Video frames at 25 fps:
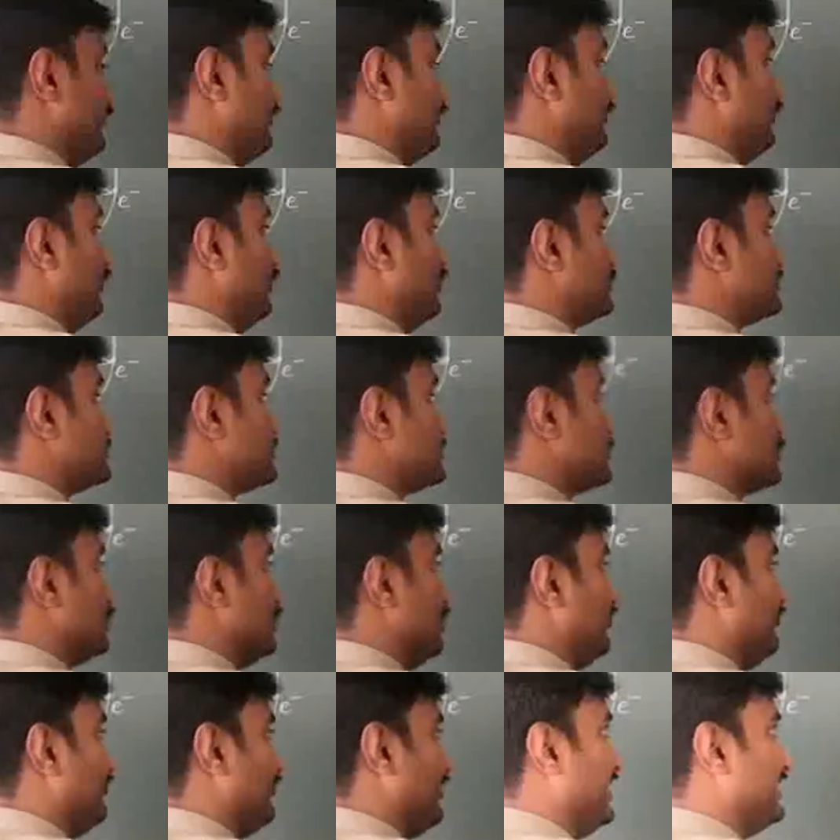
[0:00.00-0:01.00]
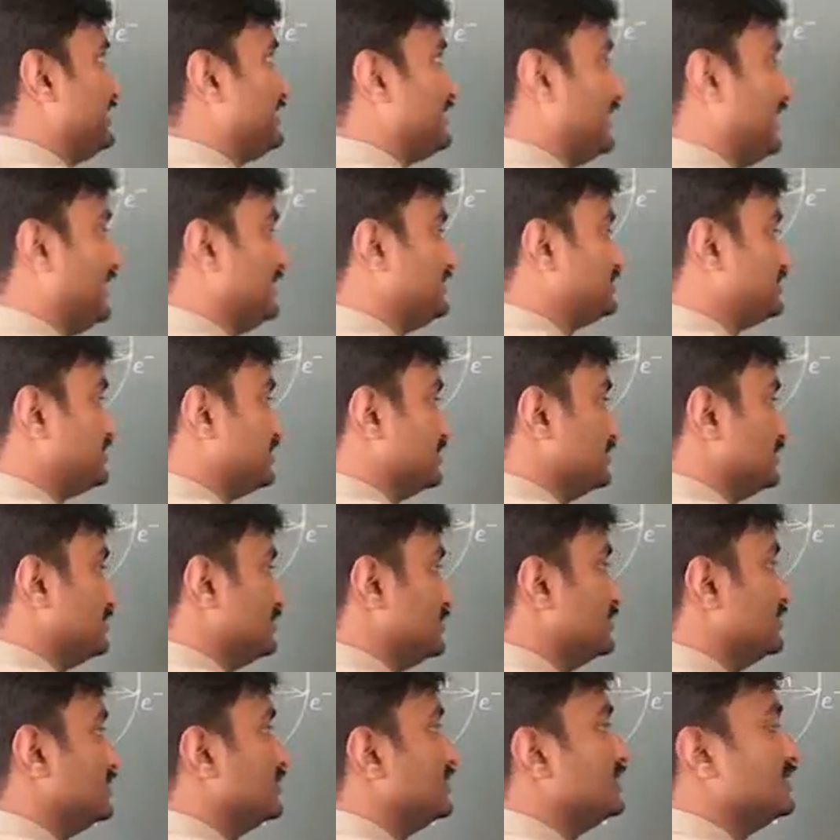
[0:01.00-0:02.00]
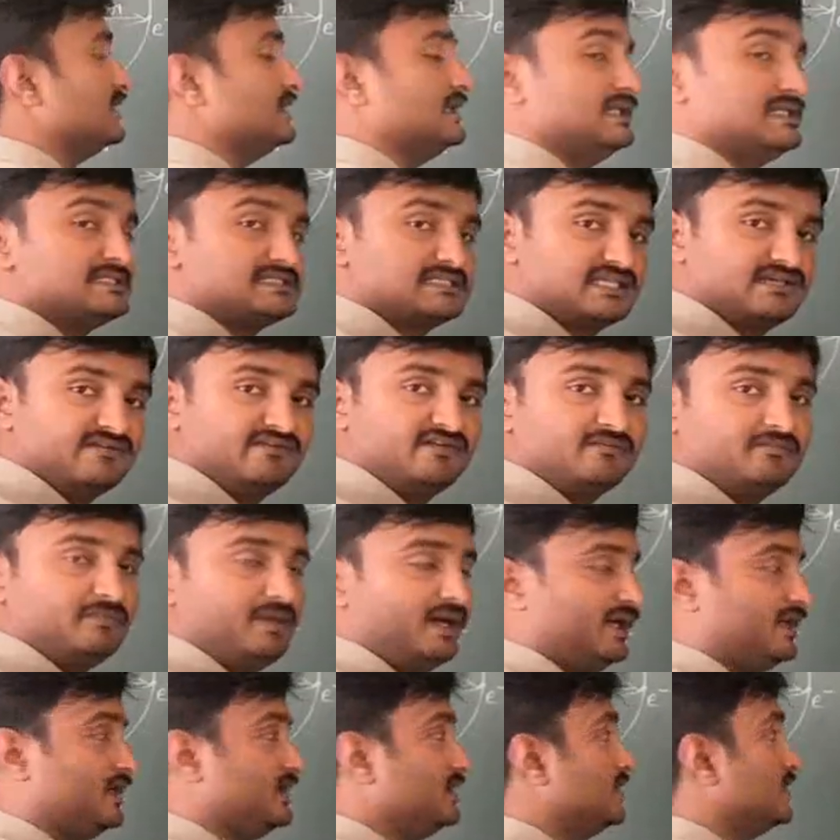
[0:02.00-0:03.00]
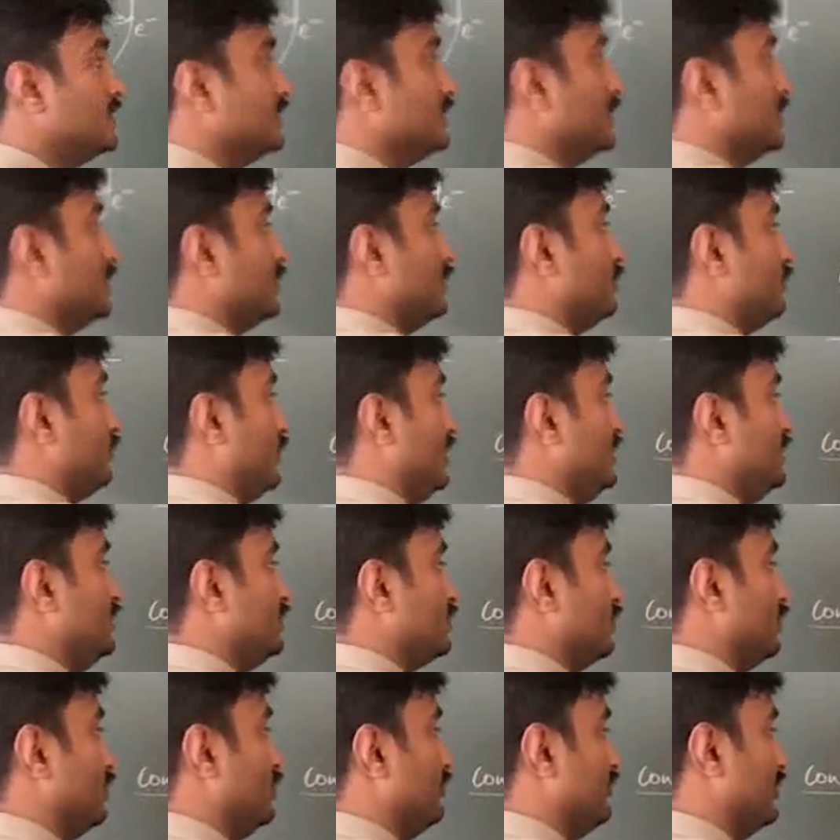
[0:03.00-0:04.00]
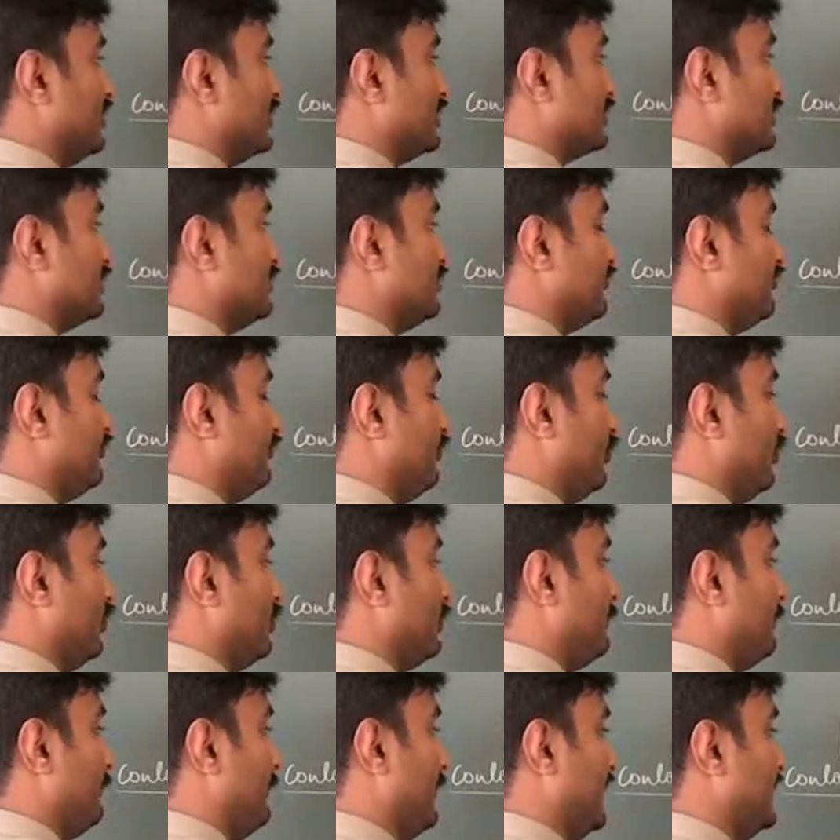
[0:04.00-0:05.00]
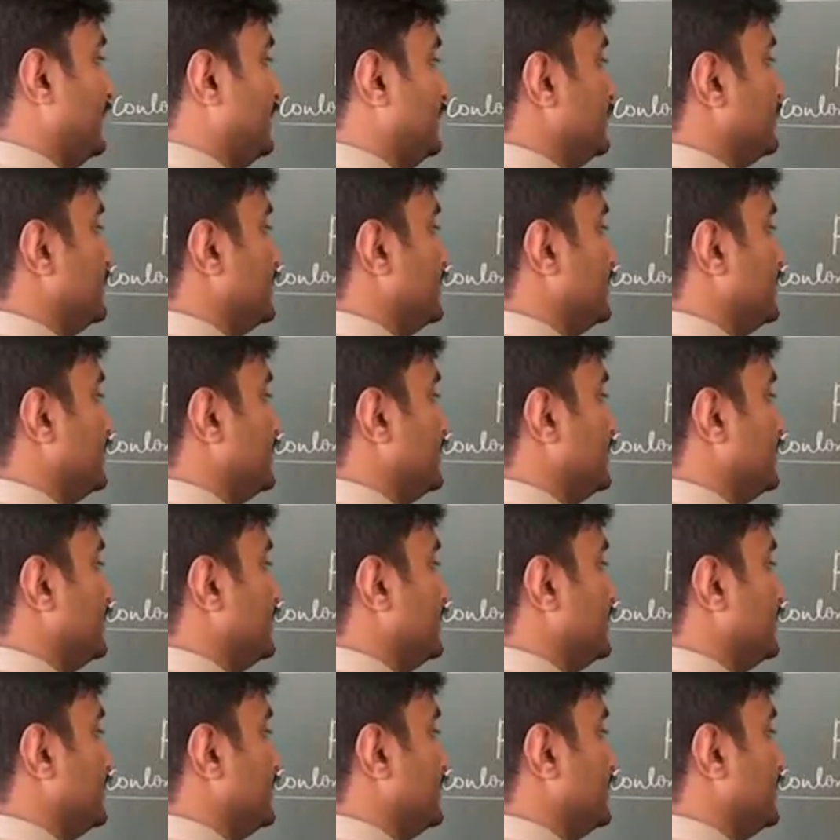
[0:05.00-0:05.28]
force of attraction is given by 1 over 4 pi